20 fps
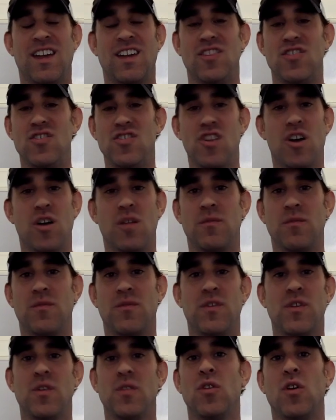you know, I'm
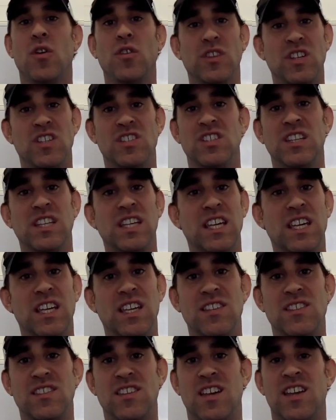feeling all these
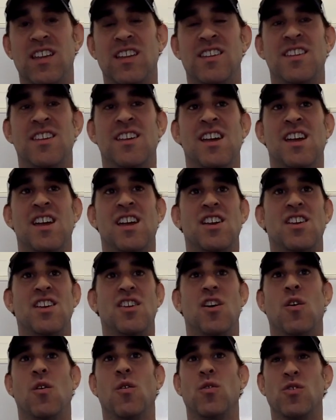leads and, you
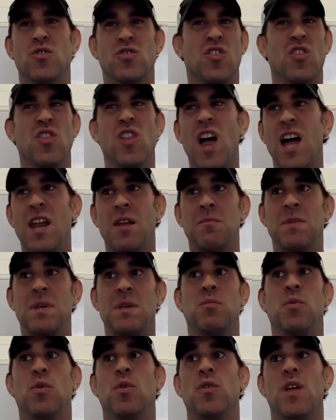know, there's a lot of
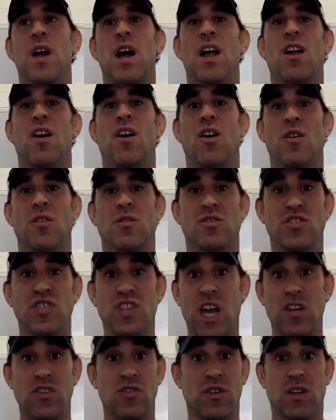people that are
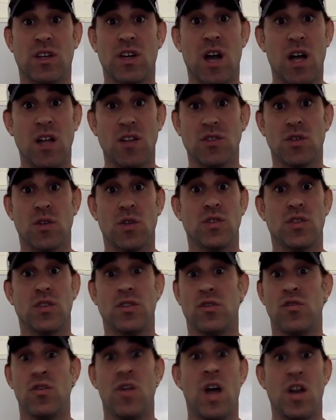scheduling consults and
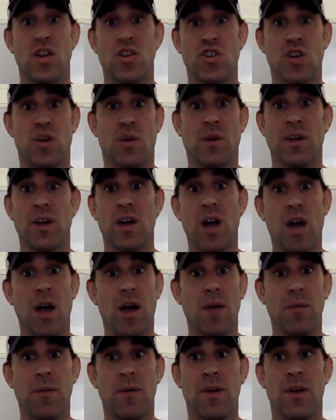they're not showing
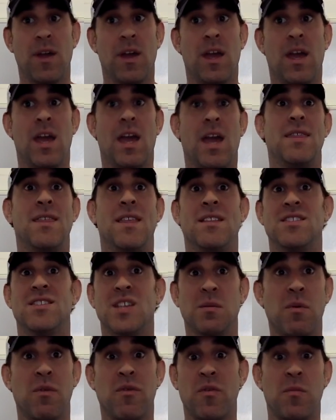up. And then
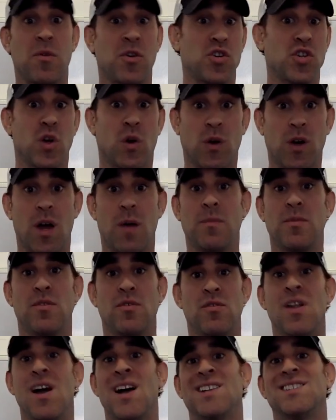some of them are showing up and
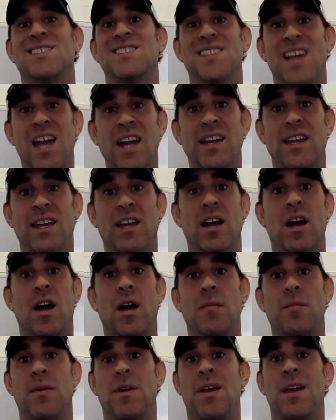they're not signing
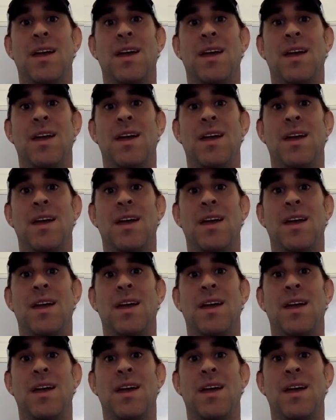up.